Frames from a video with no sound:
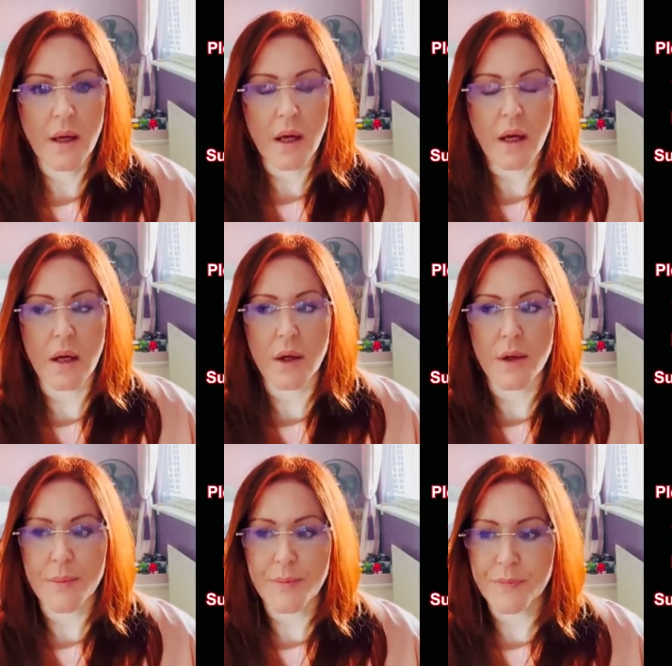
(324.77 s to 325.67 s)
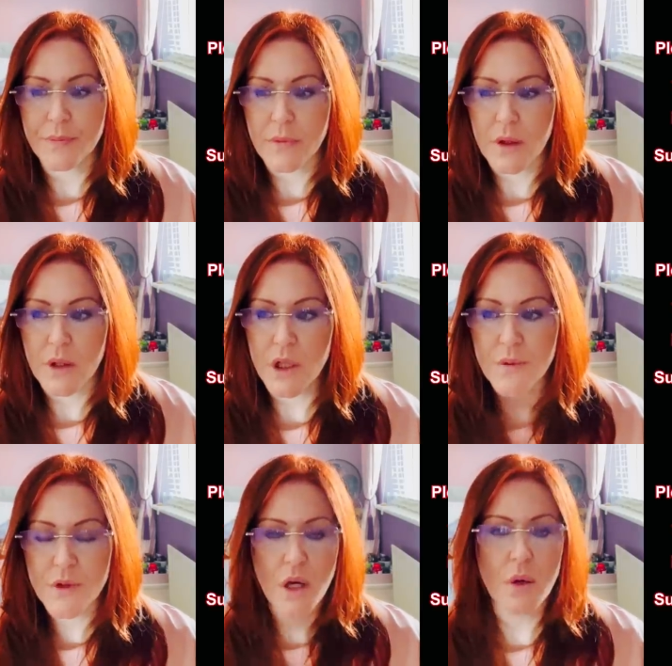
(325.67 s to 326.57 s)
um, that
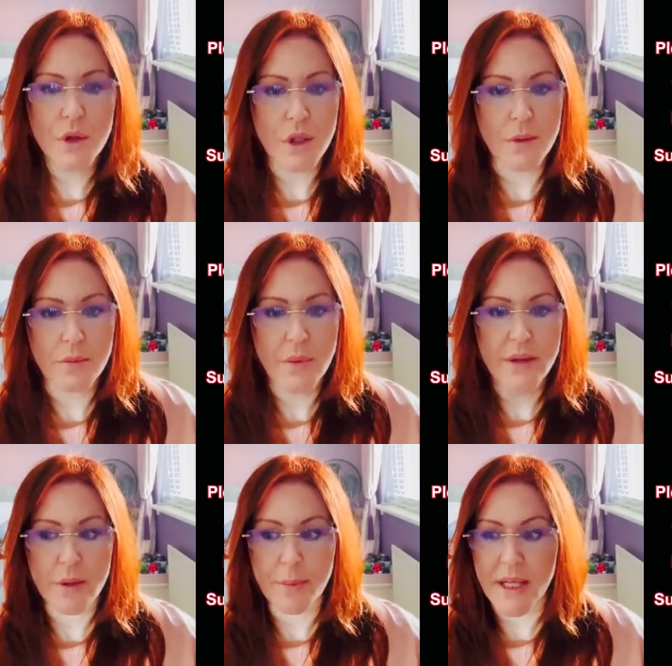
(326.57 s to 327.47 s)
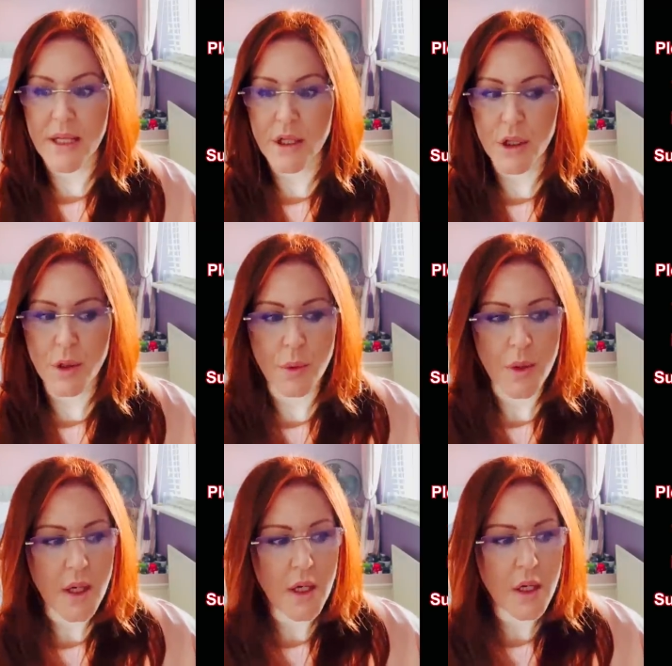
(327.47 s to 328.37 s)
you've told them, whether it be that you,
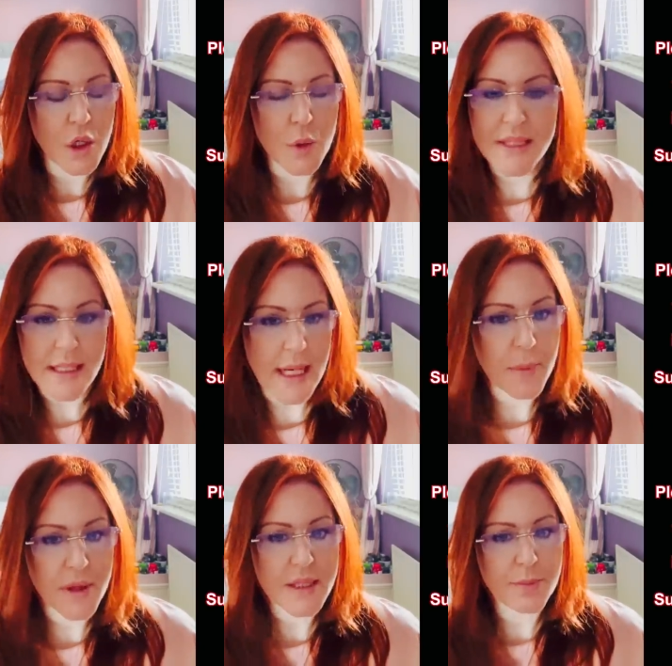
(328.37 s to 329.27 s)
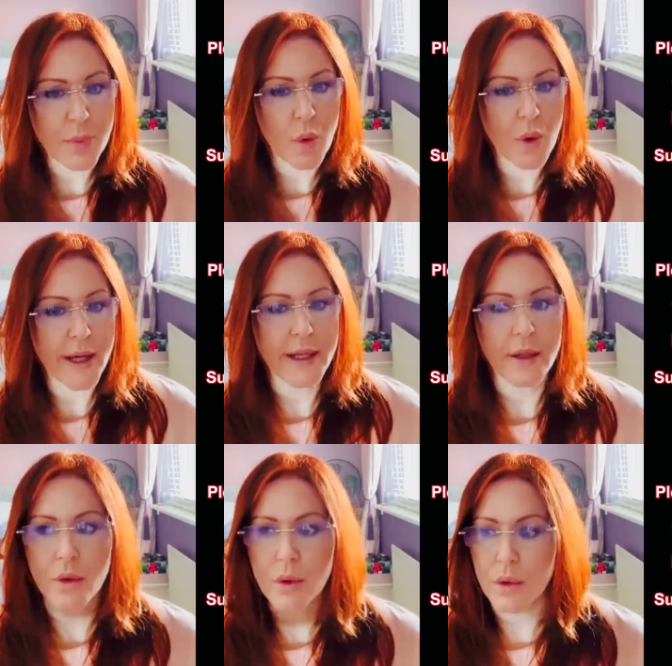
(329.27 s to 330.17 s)
you slept with this boy,
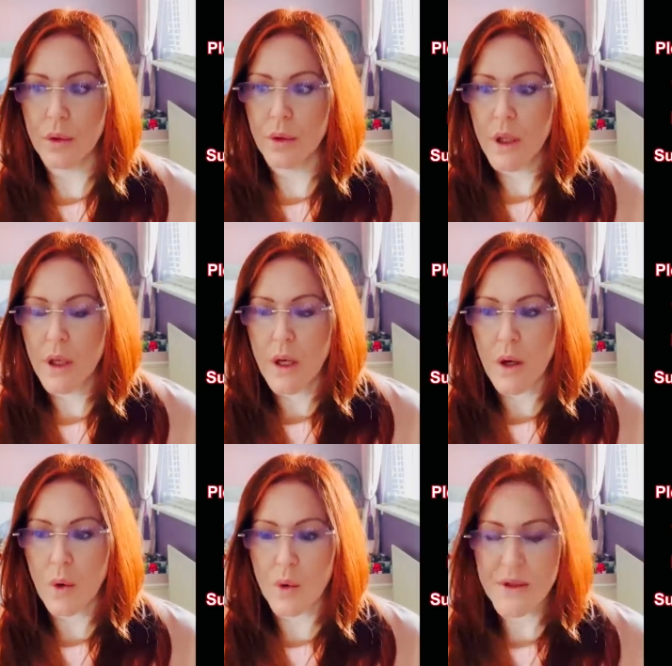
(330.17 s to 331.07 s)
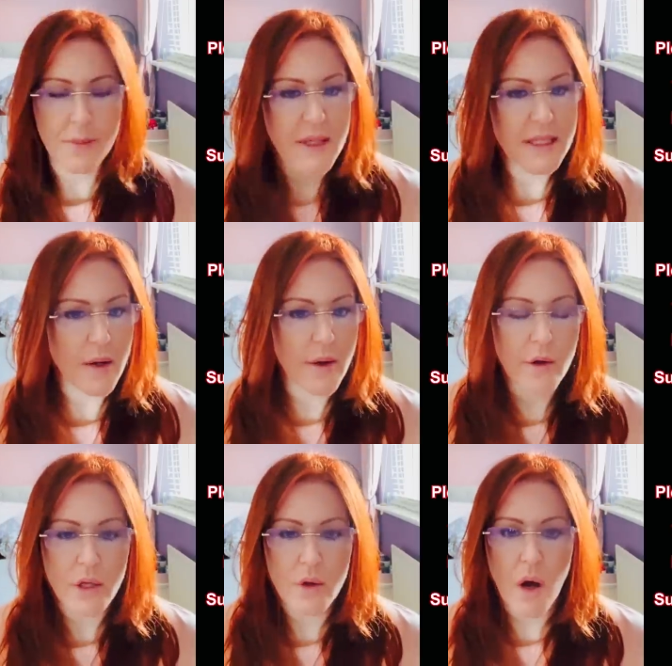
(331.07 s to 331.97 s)
or, or something's going
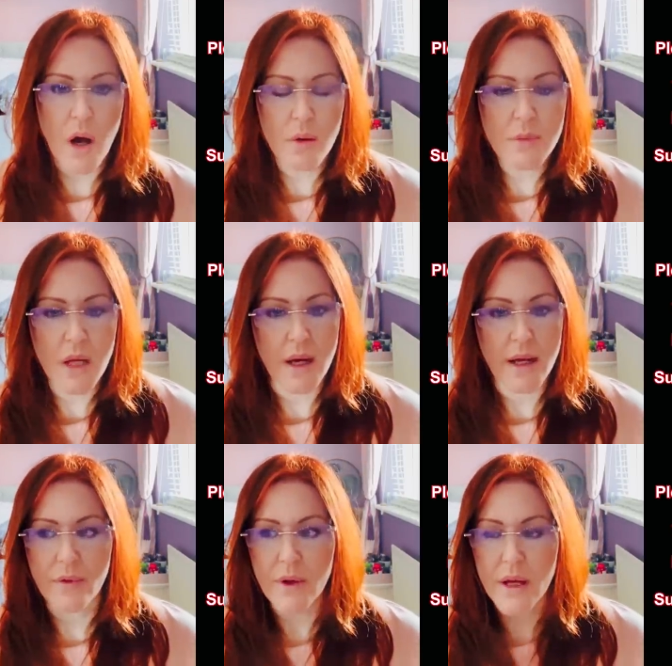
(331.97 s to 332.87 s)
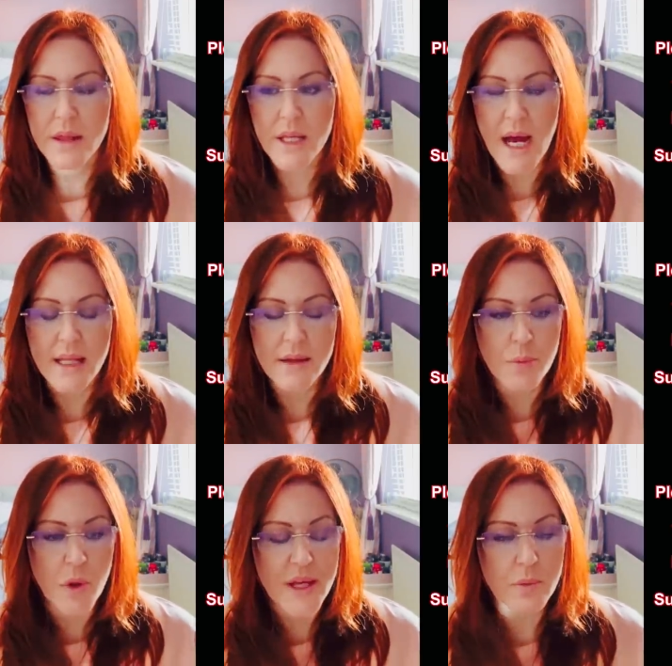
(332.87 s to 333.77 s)
on in your home life. And
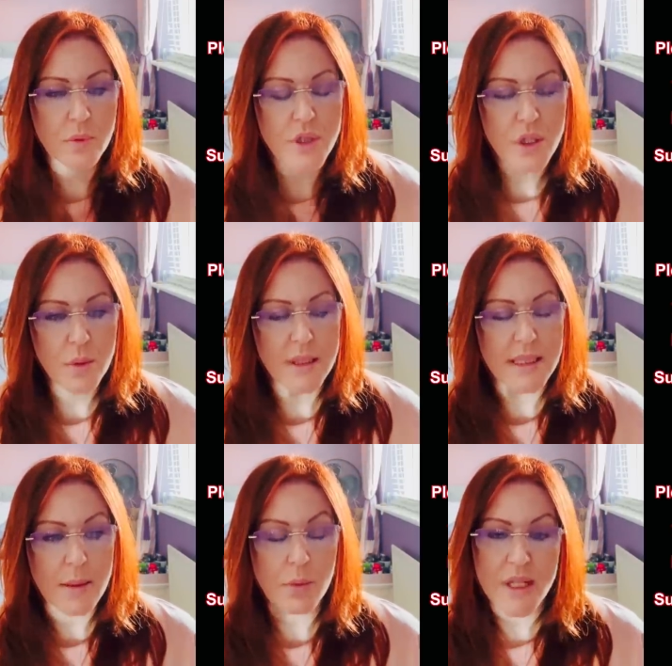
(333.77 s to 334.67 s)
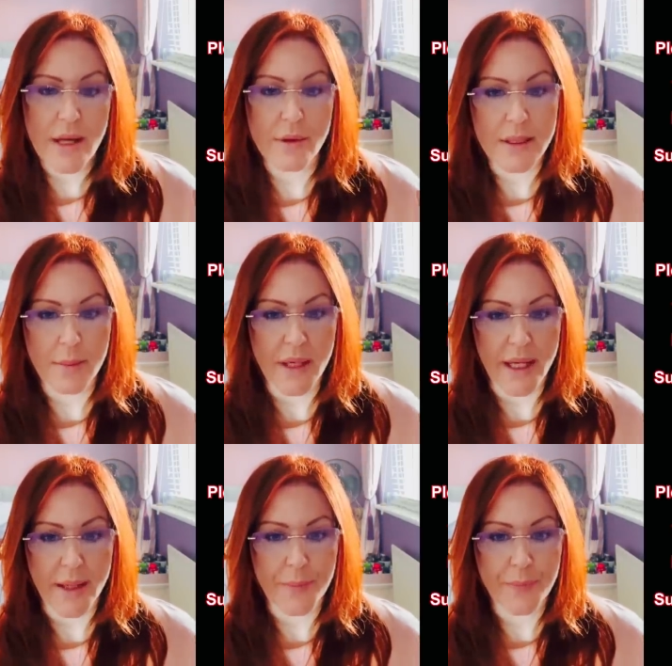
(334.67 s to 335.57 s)
what they will do is they will tell somebody,